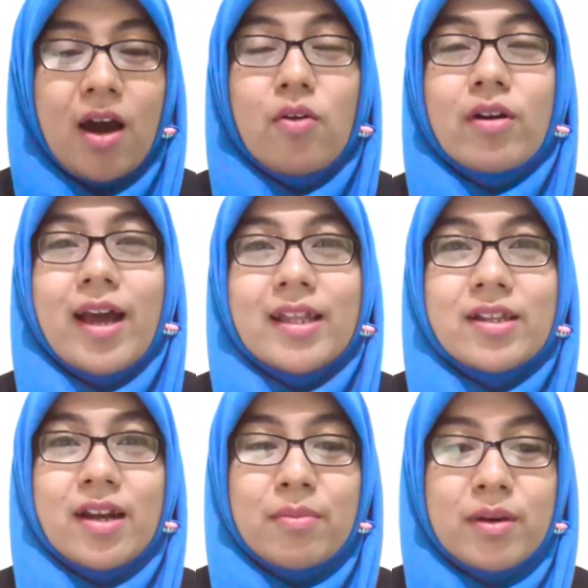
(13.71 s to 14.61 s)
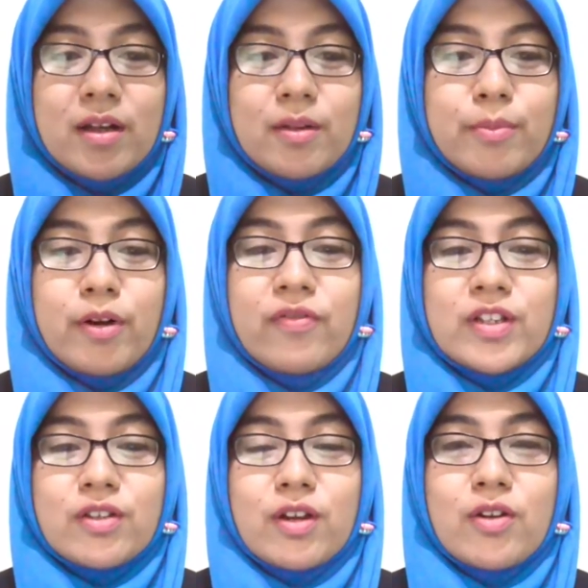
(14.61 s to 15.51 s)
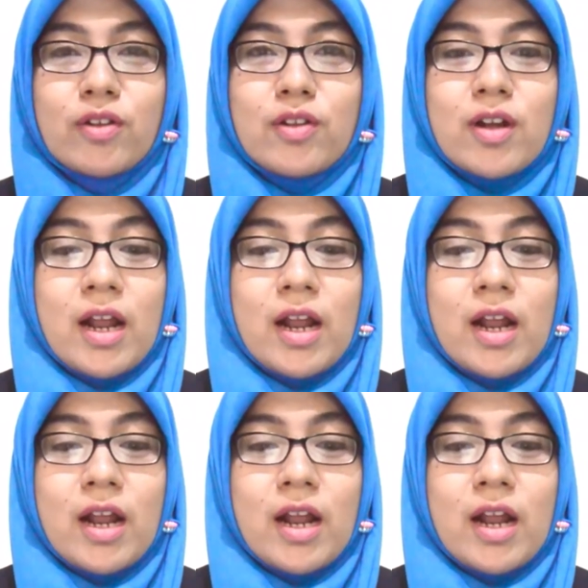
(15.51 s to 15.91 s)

Our Honorable Professor Dr.